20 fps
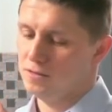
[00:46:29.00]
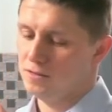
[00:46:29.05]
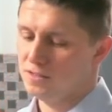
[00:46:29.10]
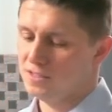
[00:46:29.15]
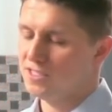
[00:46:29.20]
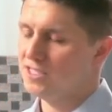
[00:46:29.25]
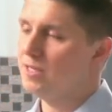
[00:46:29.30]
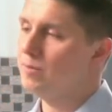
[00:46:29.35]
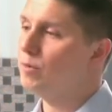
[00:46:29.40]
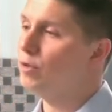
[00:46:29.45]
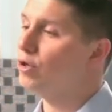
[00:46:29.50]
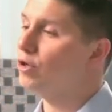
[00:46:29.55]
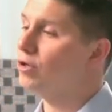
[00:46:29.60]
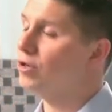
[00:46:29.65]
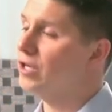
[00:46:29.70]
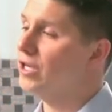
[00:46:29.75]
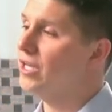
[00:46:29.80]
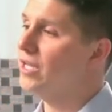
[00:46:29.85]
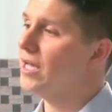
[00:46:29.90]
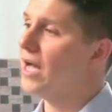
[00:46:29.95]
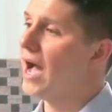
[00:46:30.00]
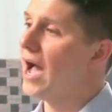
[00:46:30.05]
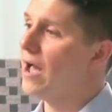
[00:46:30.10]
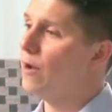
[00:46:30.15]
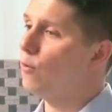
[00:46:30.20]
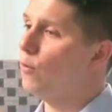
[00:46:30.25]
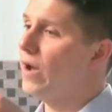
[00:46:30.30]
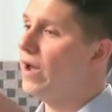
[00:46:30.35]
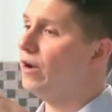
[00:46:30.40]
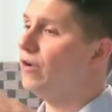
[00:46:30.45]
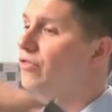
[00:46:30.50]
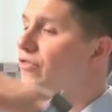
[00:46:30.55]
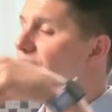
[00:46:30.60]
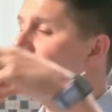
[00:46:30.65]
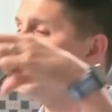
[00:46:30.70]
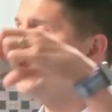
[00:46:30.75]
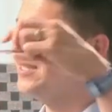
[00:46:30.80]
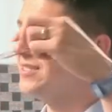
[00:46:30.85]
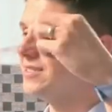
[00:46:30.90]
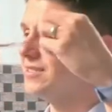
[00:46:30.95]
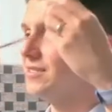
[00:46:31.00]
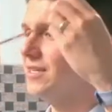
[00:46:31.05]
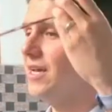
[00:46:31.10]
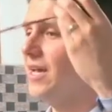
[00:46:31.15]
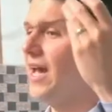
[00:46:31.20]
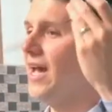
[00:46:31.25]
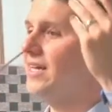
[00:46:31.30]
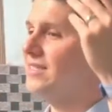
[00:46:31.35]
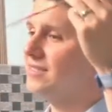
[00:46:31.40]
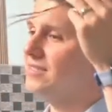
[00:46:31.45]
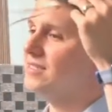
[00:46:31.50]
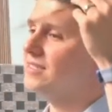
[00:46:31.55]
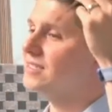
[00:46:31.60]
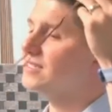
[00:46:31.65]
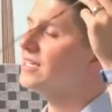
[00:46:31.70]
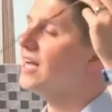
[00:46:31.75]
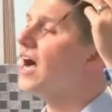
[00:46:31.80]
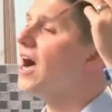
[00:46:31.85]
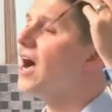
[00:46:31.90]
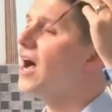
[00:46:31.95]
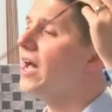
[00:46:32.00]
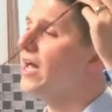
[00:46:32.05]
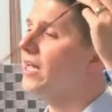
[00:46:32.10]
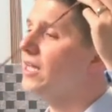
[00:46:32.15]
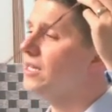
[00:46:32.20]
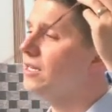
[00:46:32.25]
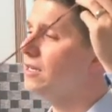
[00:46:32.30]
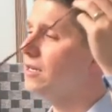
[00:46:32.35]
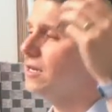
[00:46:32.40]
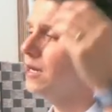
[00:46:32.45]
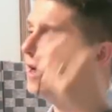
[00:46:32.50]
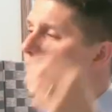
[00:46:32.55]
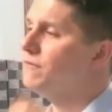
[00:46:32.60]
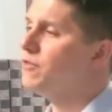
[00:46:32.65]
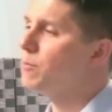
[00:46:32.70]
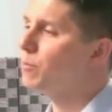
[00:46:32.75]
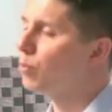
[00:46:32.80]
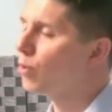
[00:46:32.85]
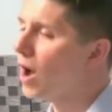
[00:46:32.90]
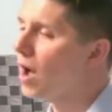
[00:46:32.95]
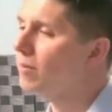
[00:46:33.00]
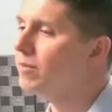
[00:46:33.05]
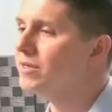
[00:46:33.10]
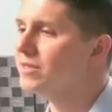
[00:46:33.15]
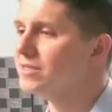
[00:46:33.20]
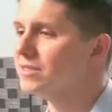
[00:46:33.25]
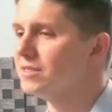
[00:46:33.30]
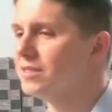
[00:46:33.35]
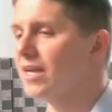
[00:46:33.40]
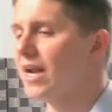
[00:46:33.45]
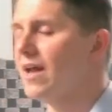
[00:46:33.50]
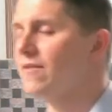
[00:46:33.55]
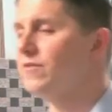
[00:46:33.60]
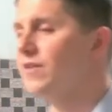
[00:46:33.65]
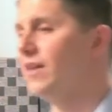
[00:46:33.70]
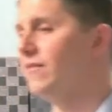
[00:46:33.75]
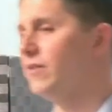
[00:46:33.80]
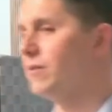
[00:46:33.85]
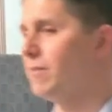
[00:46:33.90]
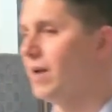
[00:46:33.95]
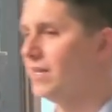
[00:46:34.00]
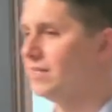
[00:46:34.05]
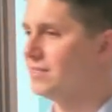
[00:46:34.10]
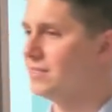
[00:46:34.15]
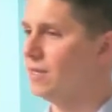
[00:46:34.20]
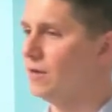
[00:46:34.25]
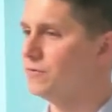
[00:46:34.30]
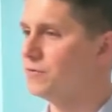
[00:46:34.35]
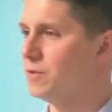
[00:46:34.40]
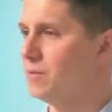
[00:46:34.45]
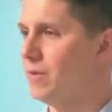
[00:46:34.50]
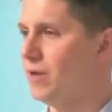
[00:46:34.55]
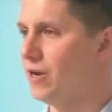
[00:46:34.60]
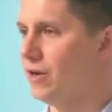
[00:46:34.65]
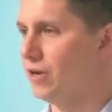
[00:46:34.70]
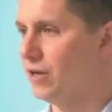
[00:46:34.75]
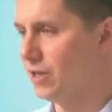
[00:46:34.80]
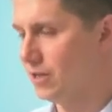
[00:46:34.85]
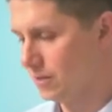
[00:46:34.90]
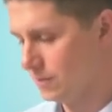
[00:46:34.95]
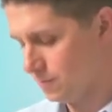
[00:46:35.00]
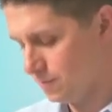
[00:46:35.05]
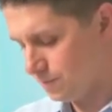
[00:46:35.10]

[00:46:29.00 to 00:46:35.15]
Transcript: Similarly, I wear this as a sign of the promise that I've given myself to Mary,